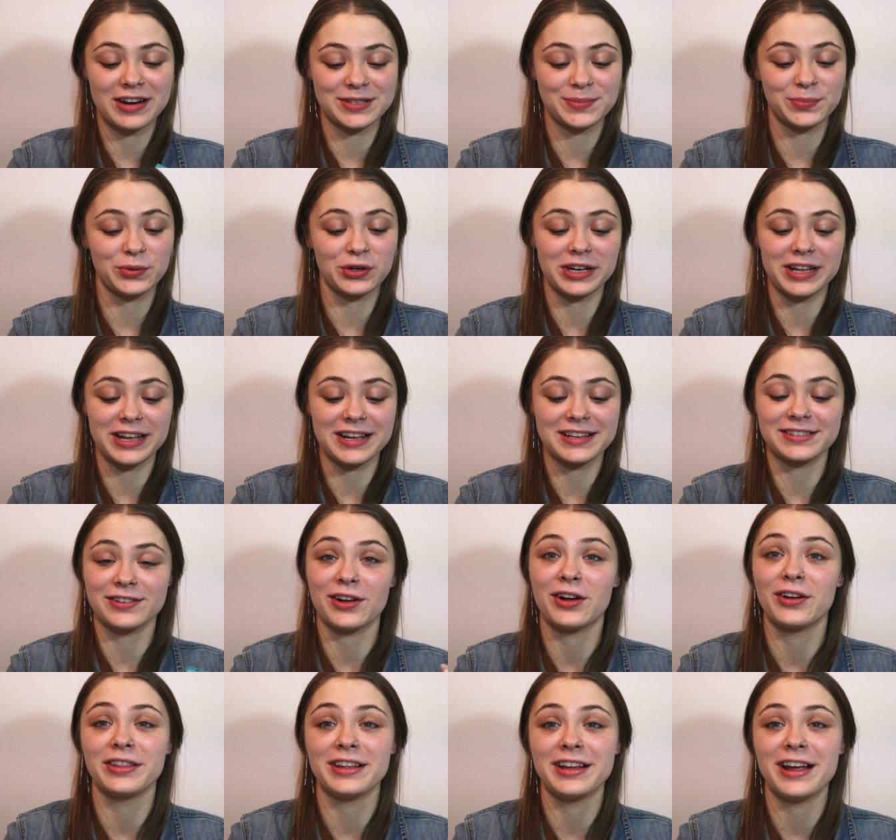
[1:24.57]
as pretty as
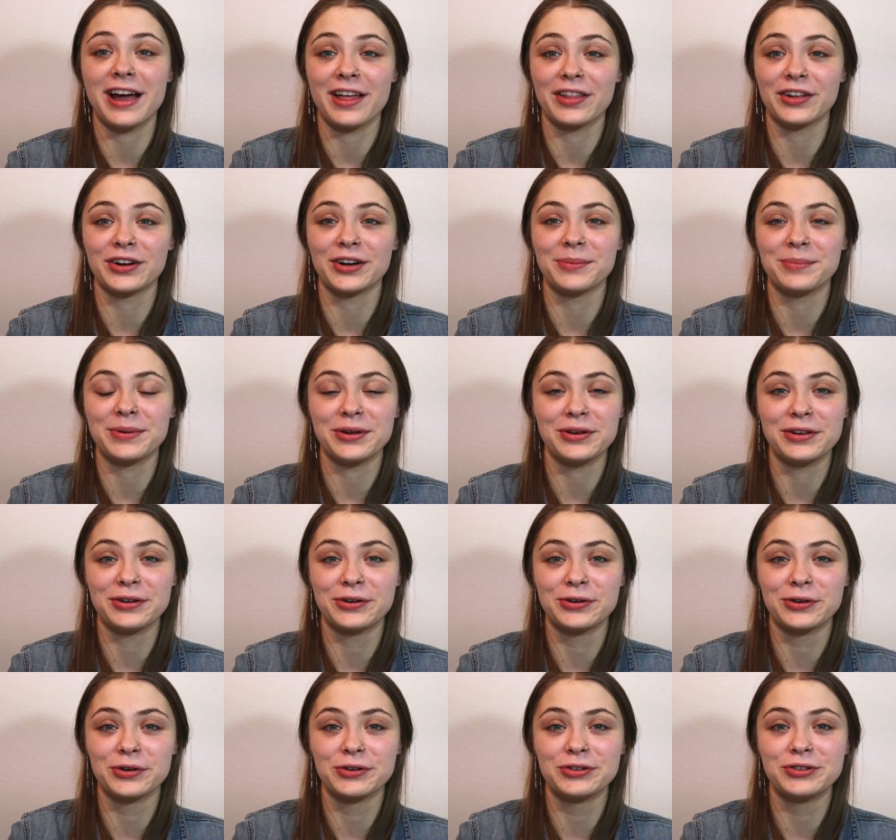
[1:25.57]
all the other beauty
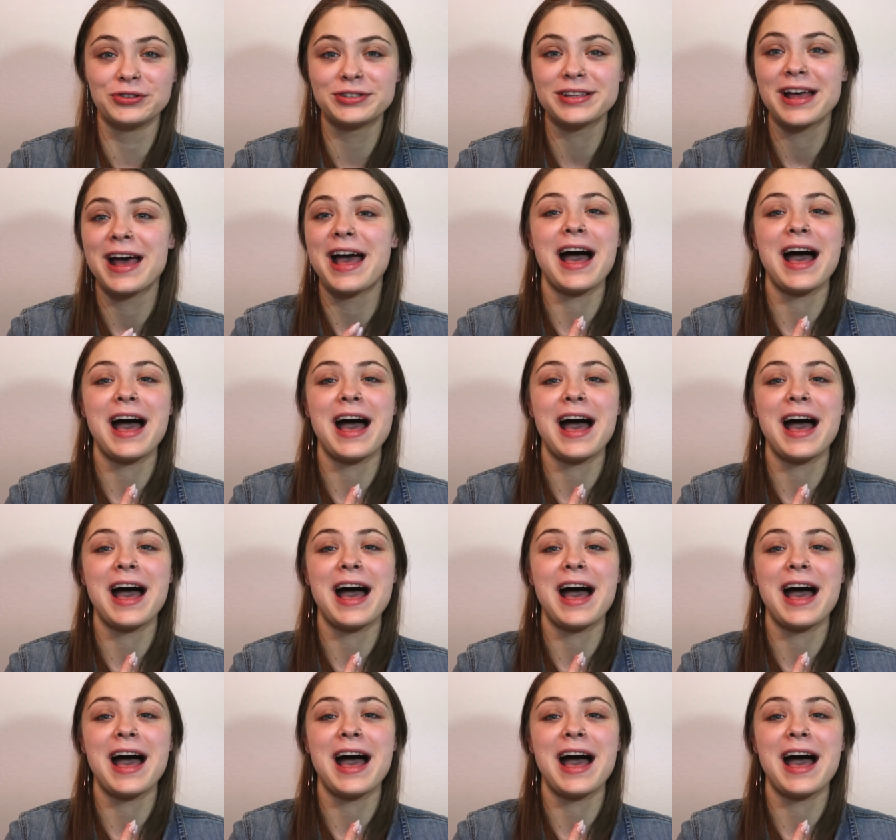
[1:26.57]
gurus.